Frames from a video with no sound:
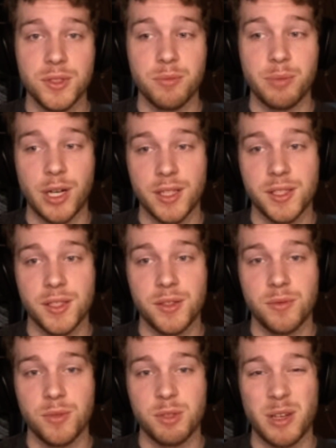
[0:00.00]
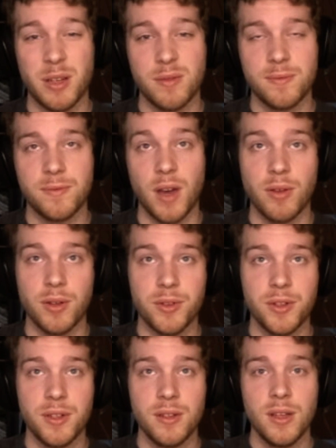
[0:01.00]
to Boston was about
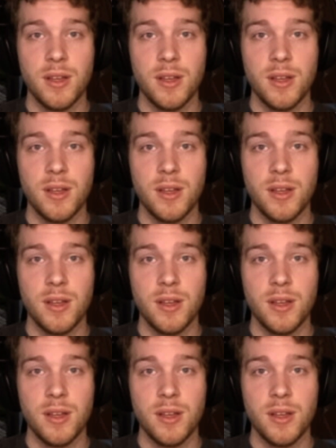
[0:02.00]
$500,